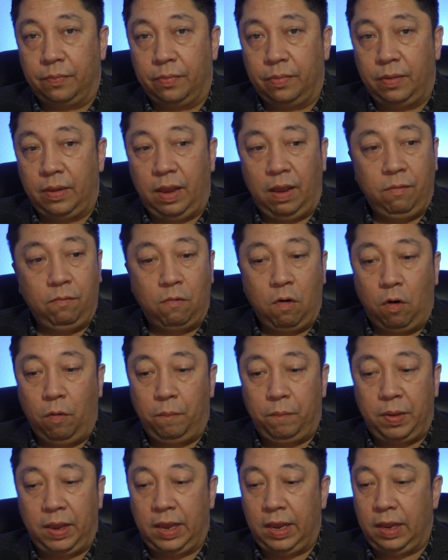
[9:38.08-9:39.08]
It
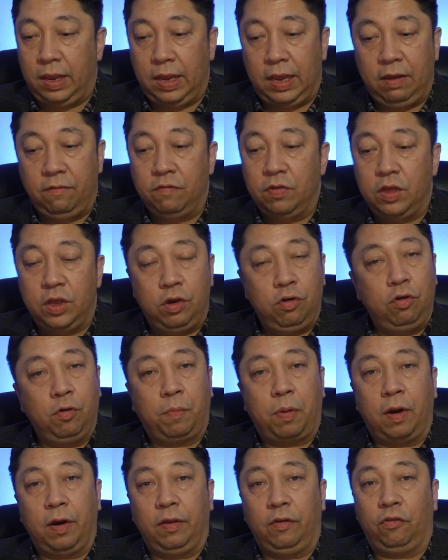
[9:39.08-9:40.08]
won't be even the
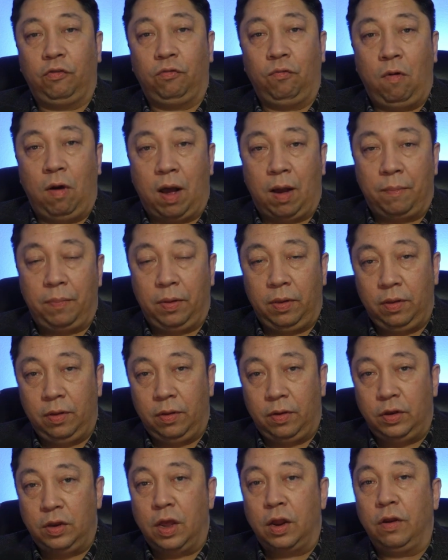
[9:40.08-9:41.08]
uniparty swamp.
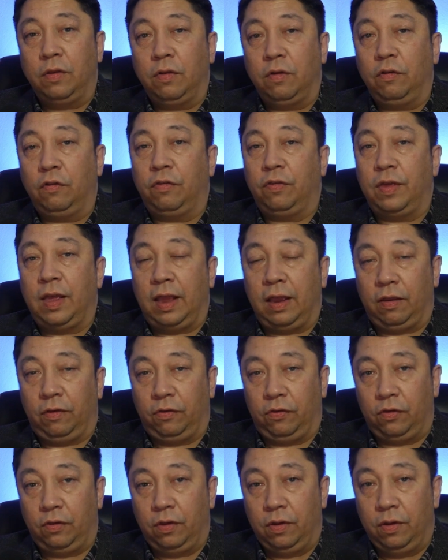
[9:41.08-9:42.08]
None of those
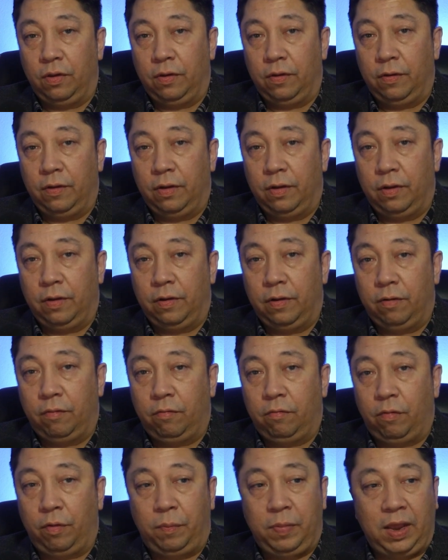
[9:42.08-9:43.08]
things
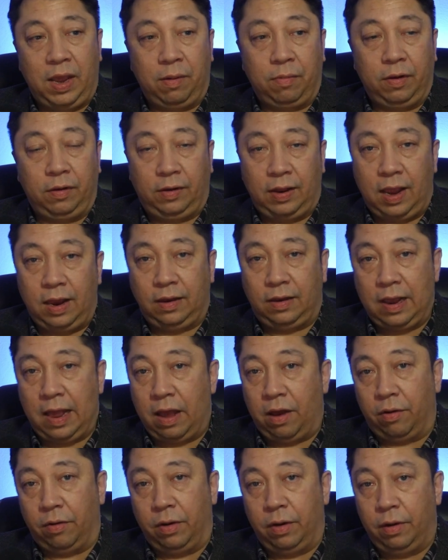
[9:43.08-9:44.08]
will be able to take
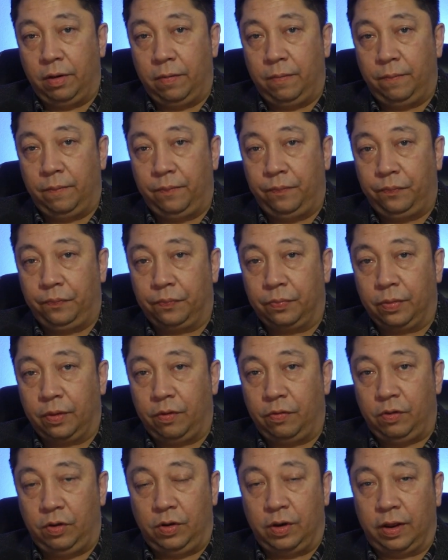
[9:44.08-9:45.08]
down
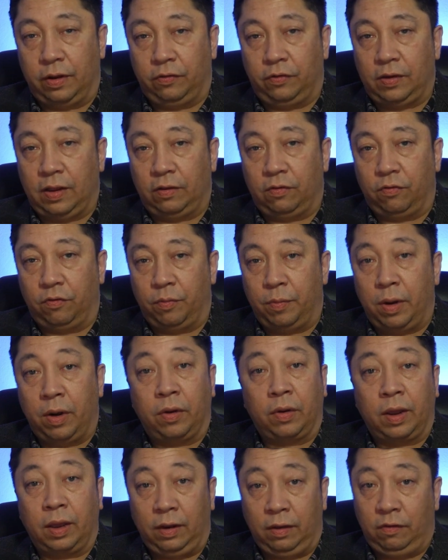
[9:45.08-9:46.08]
the United States of
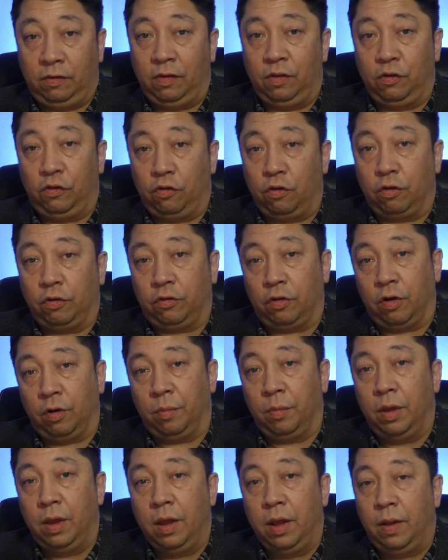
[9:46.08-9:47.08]
America, at least in the short
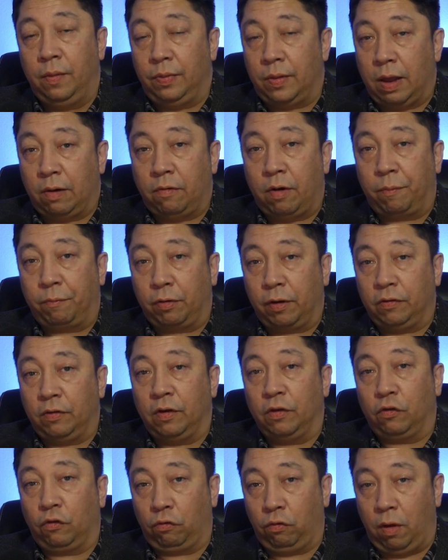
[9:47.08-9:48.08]
term, not while
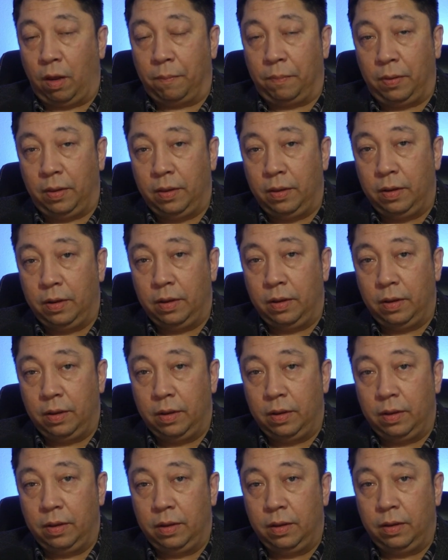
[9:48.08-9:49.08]
President Trump
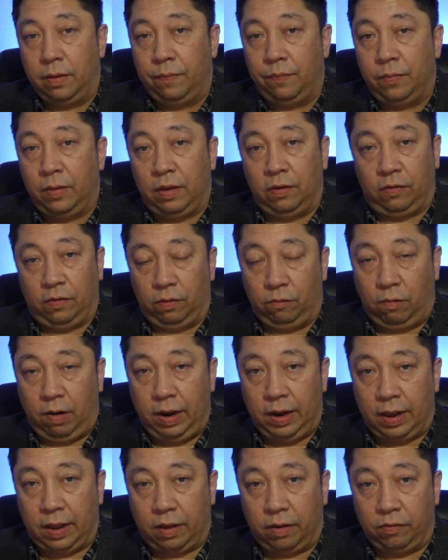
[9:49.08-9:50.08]
is in the
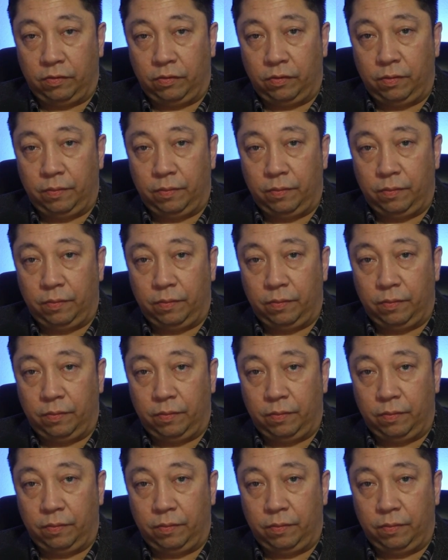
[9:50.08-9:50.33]
White House.